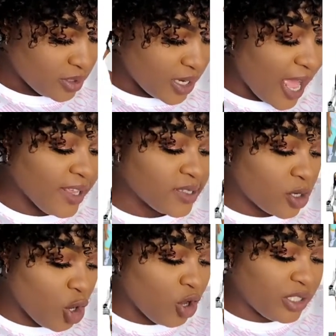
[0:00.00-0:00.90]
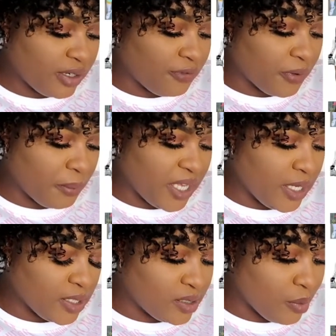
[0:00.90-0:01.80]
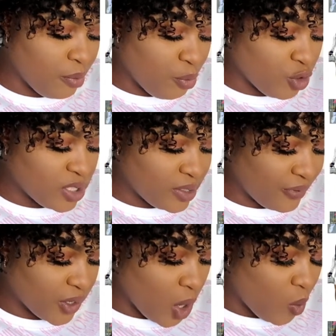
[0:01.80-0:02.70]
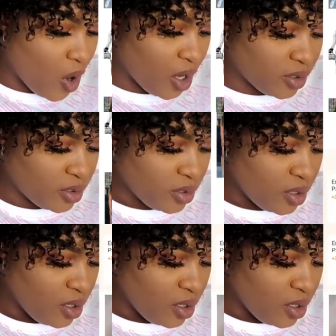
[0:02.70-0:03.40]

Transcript: Guys, clothing for me is the most difficult one.